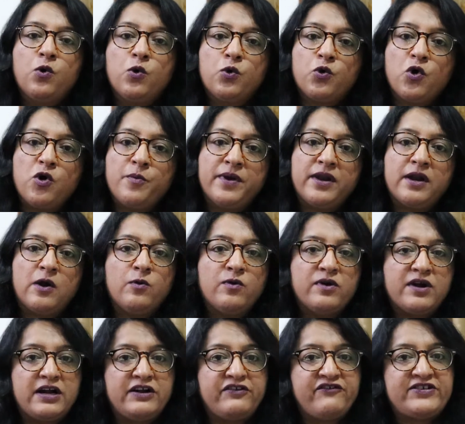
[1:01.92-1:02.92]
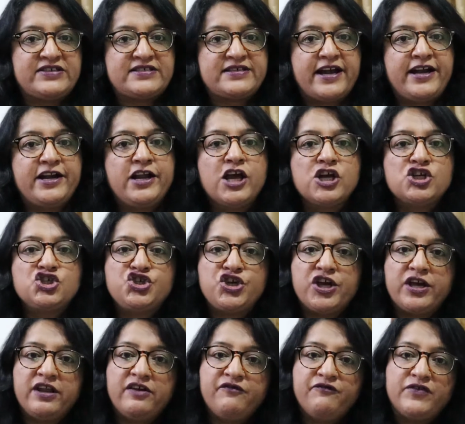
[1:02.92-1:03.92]
who roam around countryside
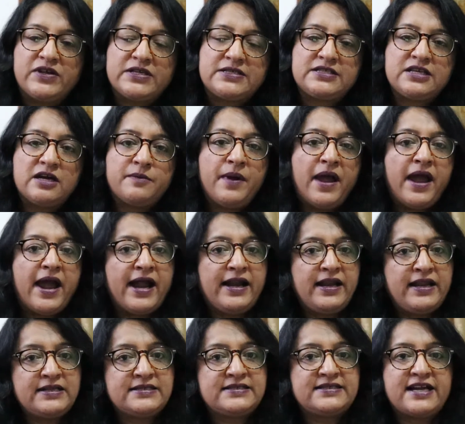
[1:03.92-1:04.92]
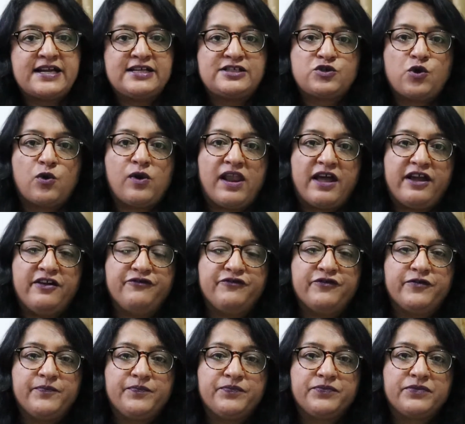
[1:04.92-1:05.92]
sharing wisdom and insights on
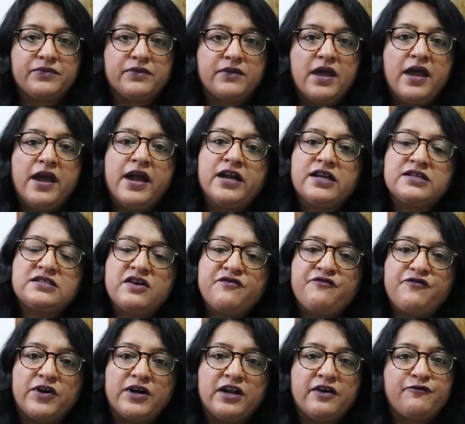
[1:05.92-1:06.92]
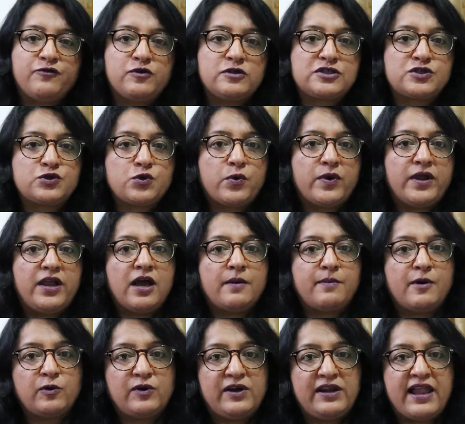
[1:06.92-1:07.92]
life. It is a wonderful story
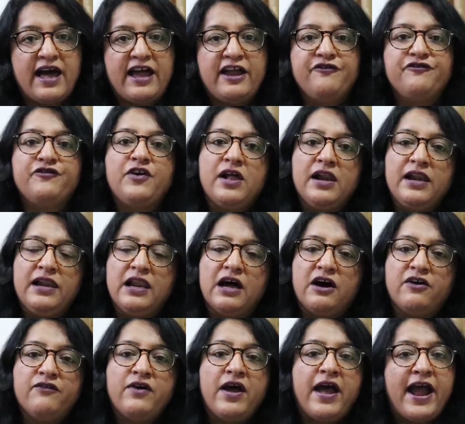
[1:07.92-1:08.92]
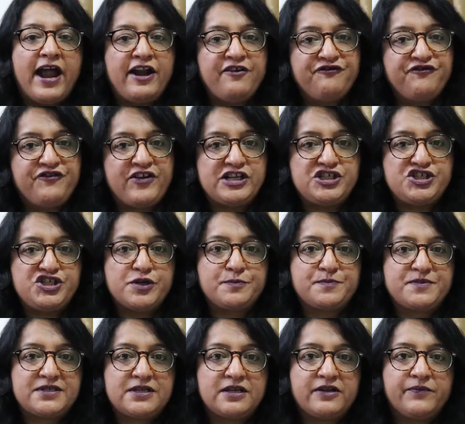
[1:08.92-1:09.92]
about life, love and
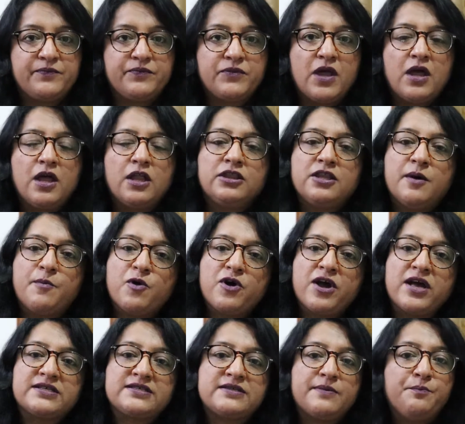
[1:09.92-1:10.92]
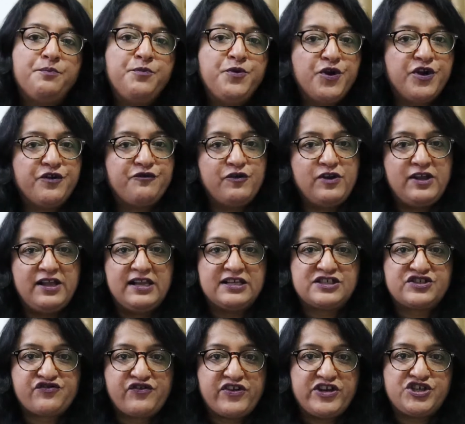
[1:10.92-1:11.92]
friendships. The book has some beautiful
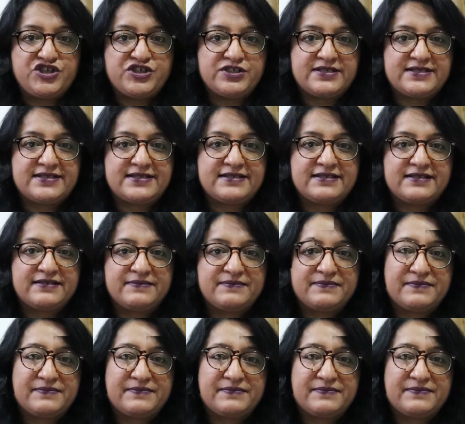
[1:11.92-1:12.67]
illustrations.